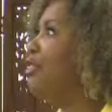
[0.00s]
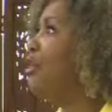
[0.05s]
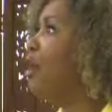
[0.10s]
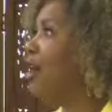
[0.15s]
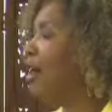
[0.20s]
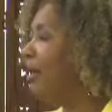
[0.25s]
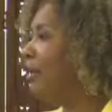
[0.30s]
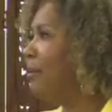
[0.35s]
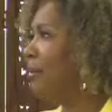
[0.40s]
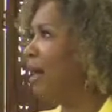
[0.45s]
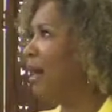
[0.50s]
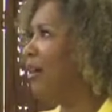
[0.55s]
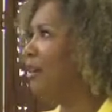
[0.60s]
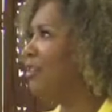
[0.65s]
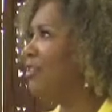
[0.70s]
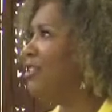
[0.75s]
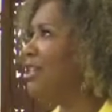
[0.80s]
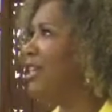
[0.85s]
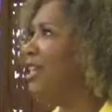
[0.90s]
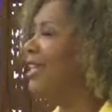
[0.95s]
thought
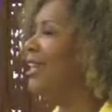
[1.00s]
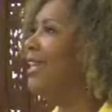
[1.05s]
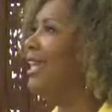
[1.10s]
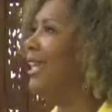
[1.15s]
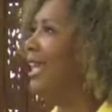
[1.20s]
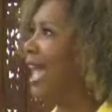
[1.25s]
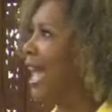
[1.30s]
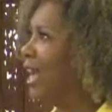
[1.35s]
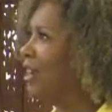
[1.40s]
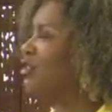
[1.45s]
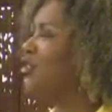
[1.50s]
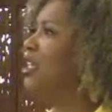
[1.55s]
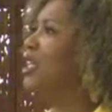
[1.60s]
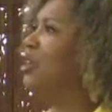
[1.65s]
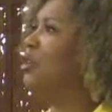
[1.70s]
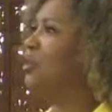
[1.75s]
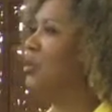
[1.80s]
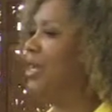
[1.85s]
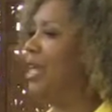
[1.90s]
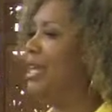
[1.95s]
about, like actually
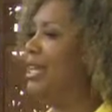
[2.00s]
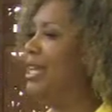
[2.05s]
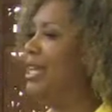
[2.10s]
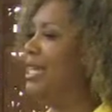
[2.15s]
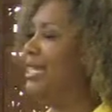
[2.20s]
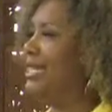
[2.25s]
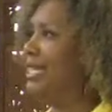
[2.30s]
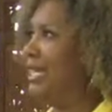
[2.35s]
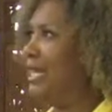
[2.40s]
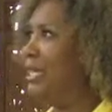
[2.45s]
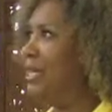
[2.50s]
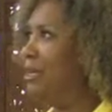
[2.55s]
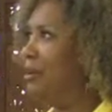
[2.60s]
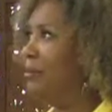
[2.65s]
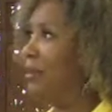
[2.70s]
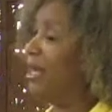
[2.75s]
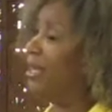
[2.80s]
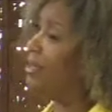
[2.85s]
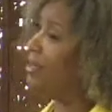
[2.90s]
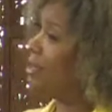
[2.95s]
creating a
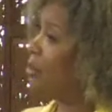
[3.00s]
team, like a